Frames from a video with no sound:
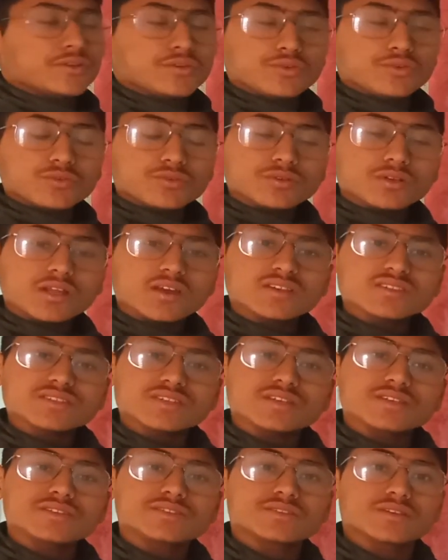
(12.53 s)

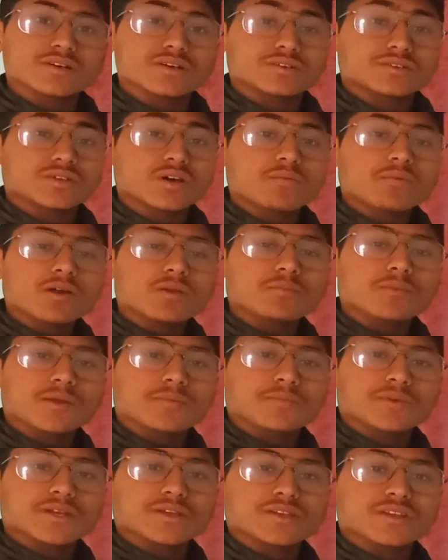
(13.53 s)
Nucleus is a double
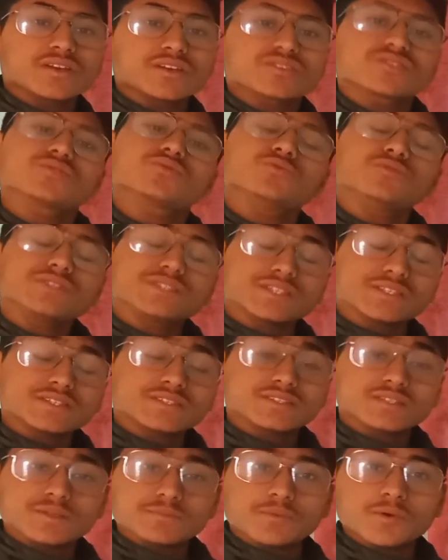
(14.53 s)
membranous which
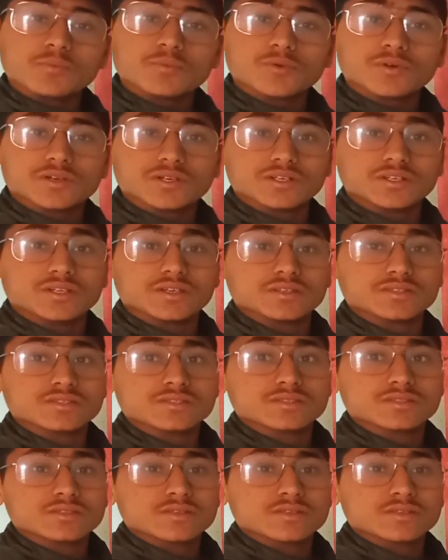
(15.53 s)
is lipoproteinous.